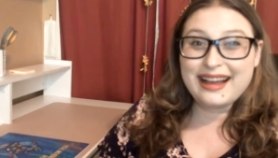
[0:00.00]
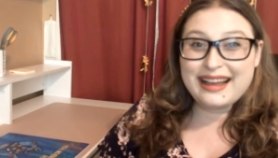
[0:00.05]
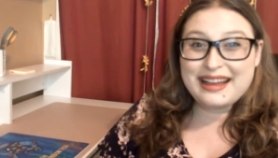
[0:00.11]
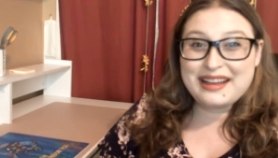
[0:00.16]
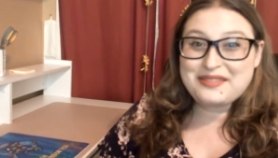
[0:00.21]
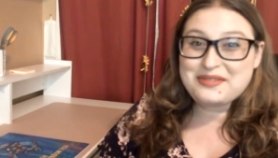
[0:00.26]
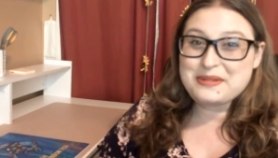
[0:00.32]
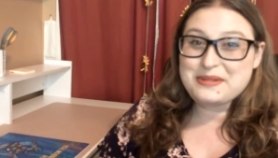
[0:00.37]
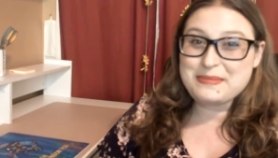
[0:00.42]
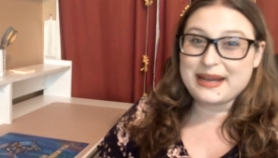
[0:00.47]

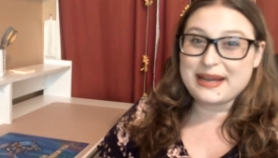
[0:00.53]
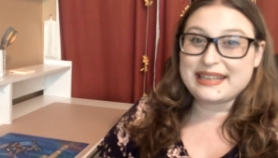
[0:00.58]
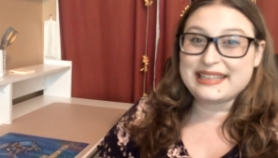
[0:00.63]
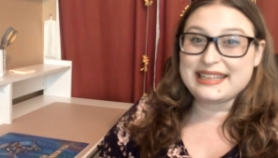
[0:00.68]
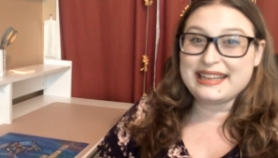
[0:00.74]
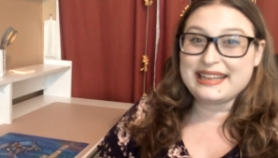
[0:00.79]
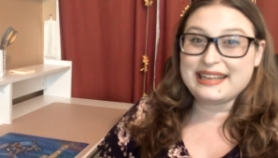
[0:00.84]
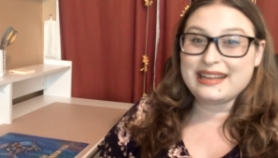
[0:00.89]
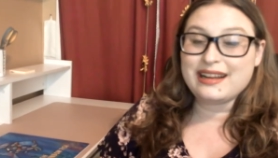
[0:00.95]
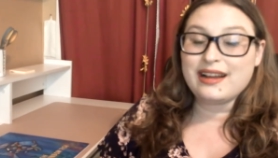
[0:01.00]

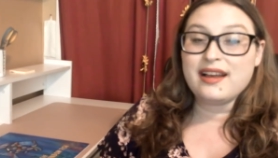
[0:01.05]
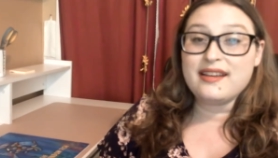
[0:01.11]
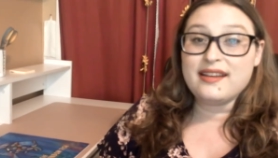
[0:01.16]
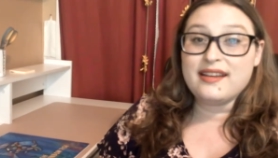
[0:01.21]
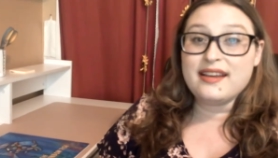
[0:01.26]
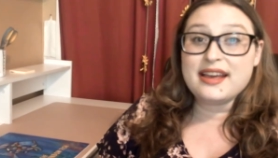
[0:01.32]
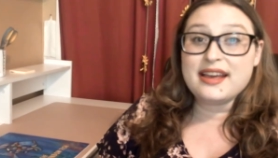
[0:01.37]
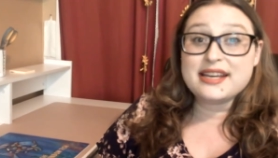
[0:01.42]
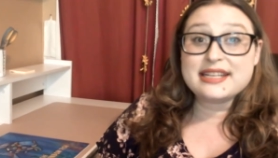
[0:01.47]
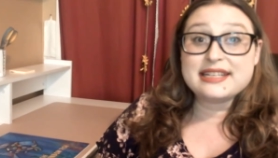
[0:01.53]
everybody!
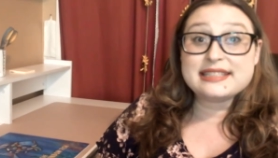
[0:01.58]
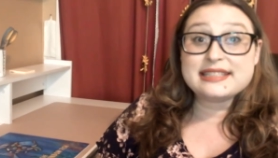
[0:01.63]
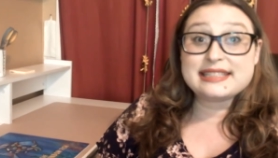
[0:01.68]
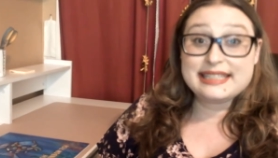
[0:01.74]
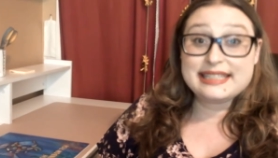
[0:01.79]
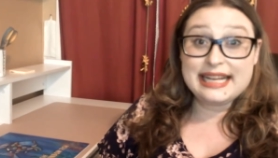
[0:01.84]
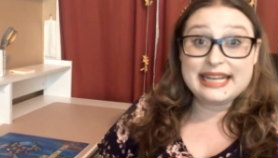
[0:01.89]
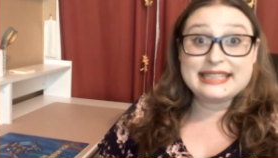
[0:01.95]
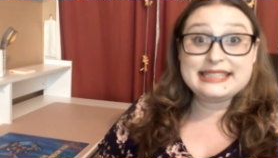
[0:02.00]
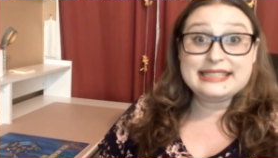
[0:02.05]

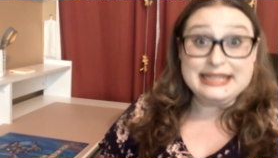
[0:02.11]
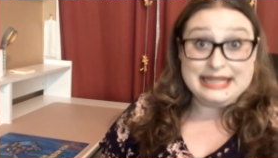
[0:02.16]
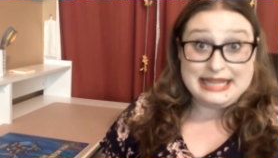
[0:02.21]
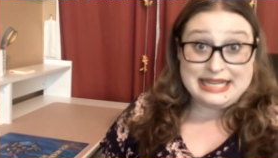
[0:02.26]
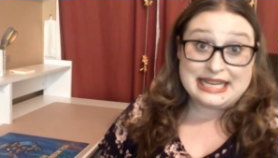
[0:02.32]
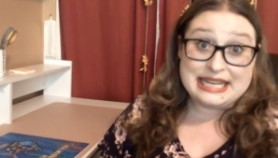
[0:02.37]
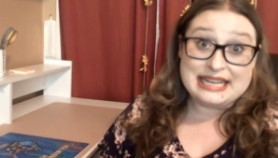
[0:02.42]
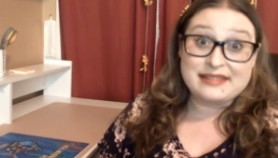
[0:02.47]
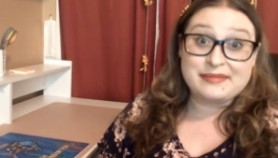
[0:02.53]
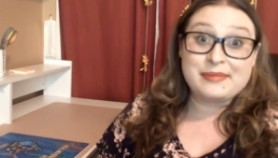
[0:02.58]
Today's
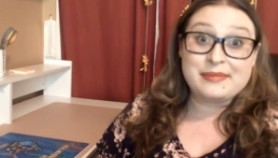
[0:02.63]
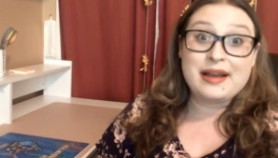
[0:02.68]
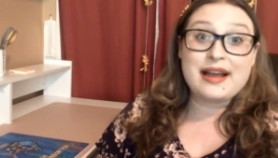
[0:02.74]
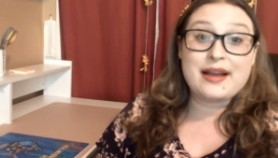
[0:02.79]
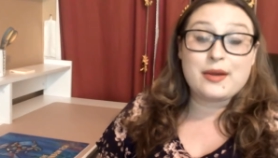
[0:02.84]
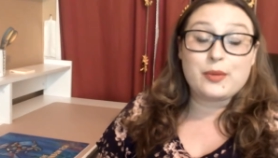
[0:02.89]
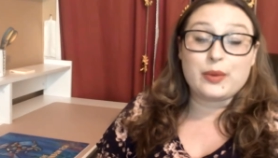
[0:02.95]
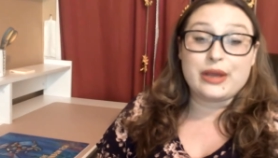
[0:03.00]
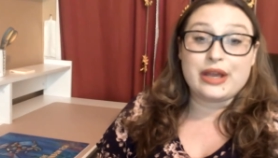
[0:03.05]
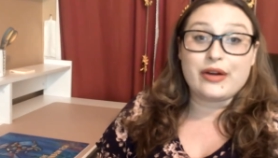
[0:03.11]
theme,
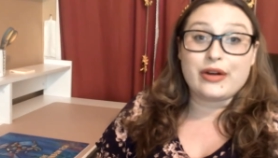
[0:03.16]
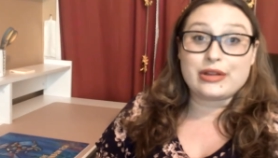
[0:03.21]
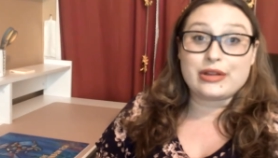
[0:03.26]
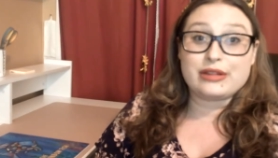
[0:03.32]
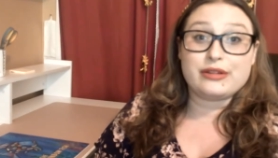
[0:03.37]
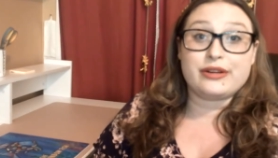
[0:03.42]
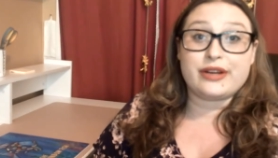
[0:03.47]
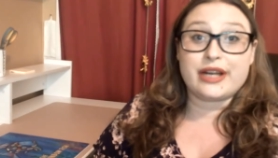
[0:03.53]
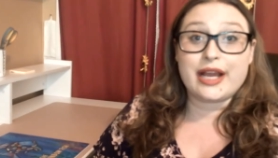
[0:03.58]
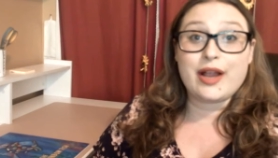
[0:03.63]
we are
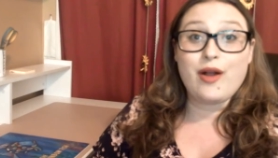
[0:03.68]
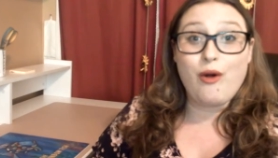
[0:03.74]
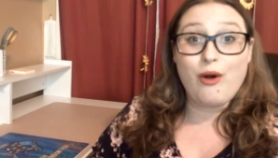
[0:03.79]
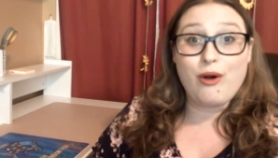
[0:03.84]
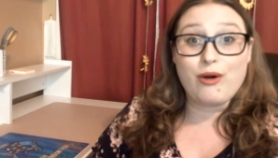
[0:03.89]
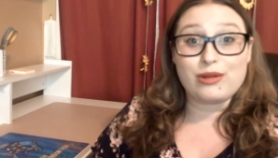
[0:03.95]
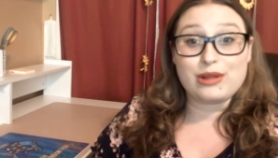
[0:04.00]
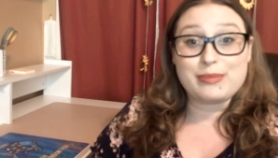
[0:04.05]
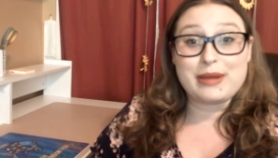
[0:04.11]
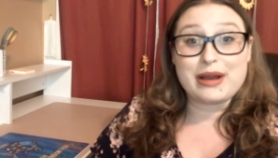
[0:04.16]
learning
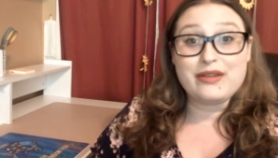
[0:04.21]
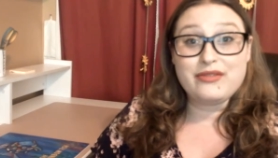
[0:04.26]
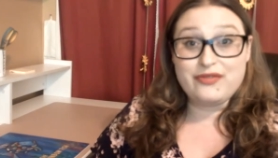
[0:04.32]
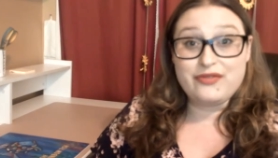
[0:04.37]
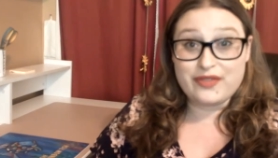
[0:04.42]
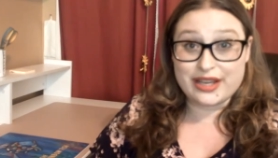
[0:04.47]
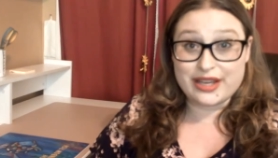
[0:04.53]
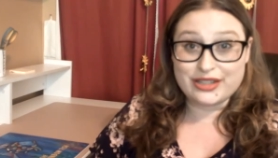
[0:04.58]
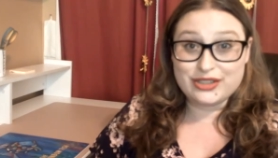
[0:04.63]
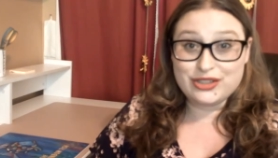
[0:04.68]
all about
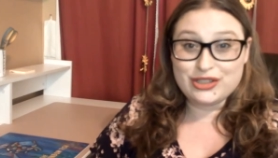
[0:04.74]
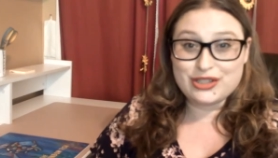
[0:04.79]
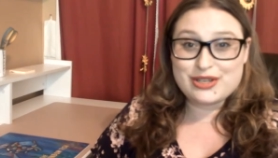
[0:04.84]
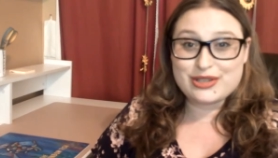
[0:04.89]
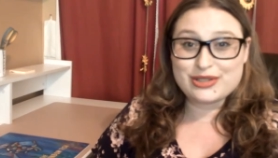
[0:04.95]
fish.